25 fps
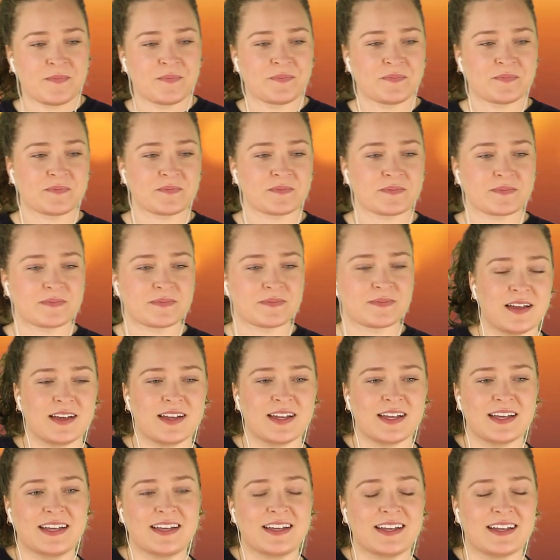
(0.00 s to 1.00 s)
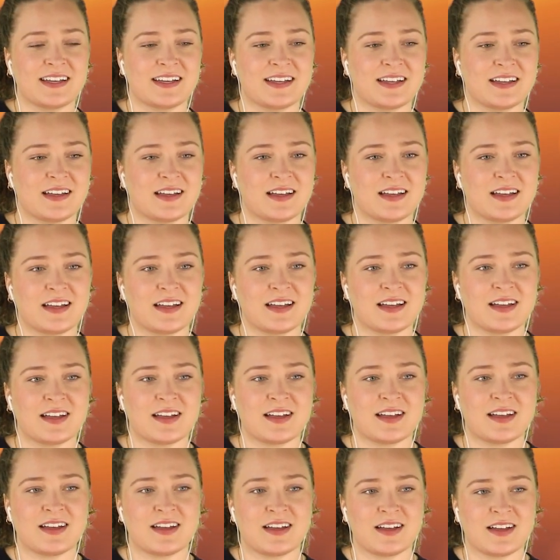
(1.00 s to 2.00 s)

(silence)